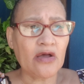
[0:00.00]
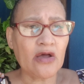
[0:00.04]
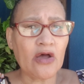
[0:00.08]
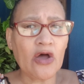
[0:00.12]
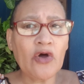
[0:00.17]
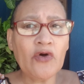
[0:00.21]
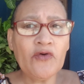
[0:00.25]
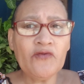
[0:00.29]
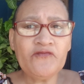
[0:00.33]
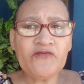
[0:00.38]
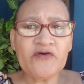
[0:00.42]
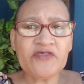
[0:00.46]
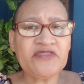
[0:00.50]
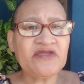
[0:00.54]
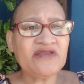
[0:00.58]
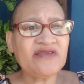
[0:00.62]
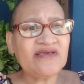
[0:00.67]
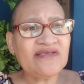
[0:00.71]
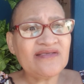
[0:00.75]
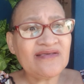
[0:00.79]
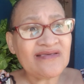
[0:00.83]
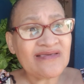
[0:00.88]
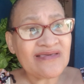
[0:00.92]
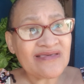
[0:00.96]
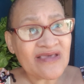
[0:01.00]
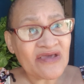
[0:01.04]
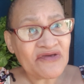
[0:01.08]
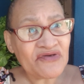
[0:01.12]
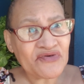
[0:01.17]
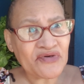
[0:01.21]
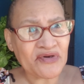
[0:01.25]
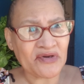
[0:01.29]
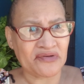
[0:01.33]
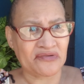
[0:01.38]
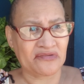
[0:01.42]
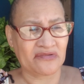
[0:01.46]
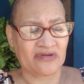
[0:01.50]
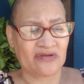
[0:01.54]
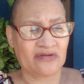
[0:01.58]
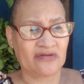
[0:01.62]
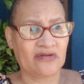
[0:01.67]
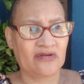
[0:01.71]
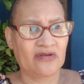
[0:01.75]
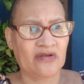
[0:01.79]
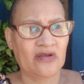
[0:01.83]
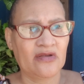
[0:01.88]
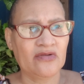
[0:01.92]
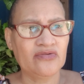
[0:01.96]
over the decision
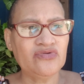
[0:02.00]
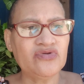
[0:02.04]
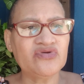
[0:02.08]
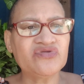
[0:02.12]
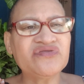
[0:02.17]
to